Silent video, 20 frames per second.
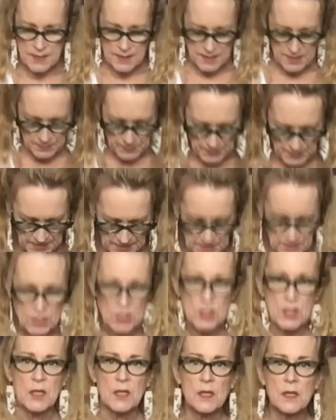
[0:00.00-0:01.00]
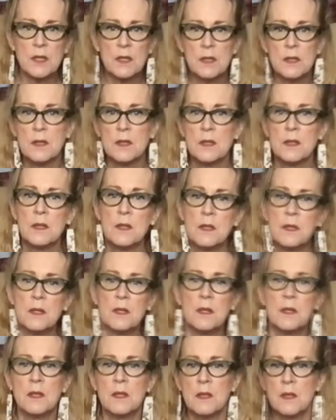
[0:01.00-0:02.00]
this position.
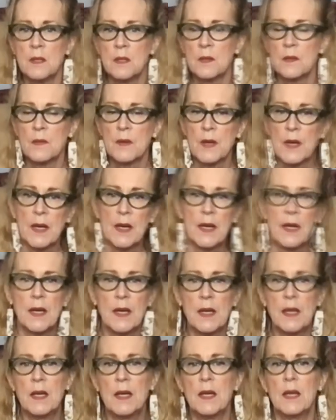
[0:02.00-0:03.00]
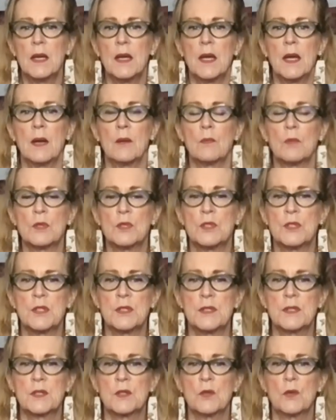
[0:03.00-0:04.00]
Okay, and we're
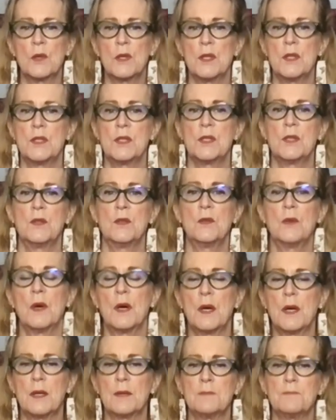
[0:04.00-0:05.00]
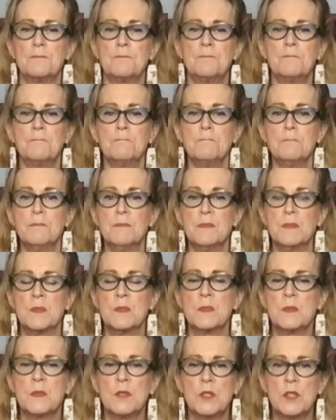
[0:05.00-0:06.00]
just going to
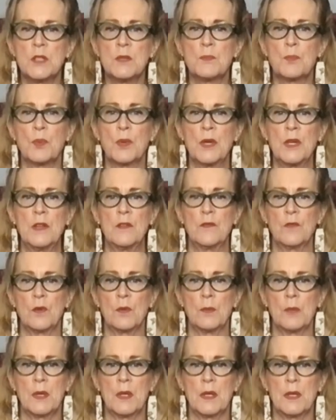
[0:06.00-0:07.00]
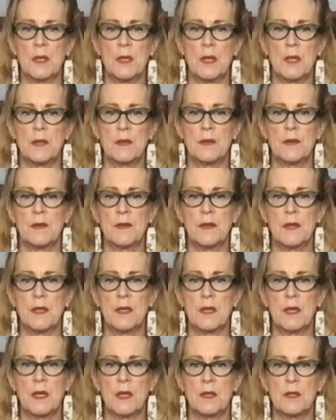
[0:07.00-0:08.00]
just breathe for a minute and
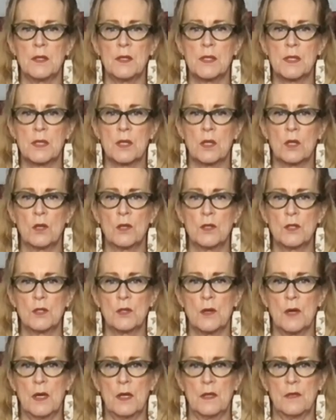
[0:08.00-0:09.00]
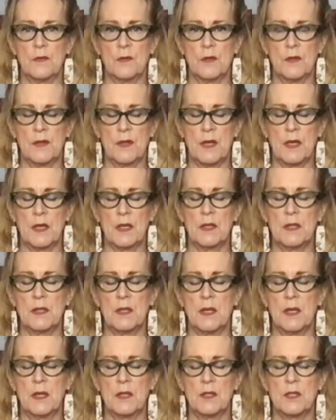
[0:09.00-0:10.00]
sit and just close your eyes for a second
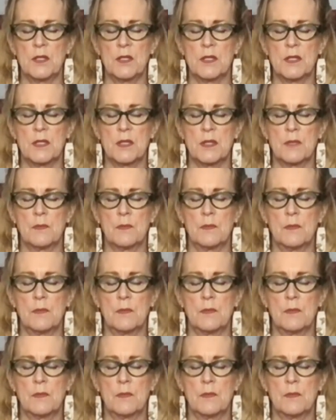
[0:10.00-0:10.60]
and just